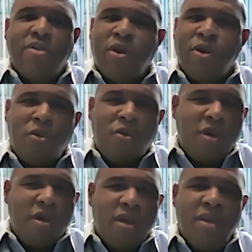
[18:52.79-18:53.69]
So
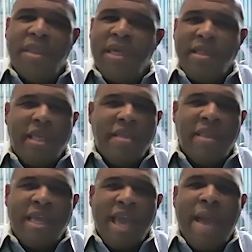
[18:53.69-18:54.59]
the, the,
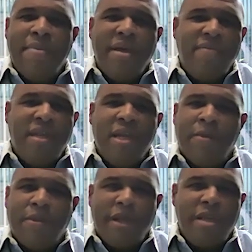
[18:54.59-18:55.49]
the cabin of the
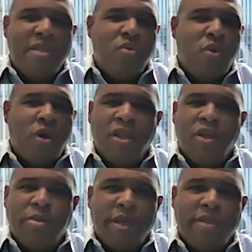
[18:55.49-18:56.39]
airplane is one of
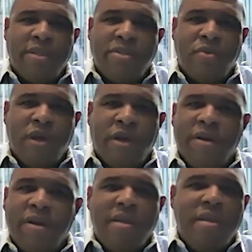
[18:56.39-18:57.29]
those places where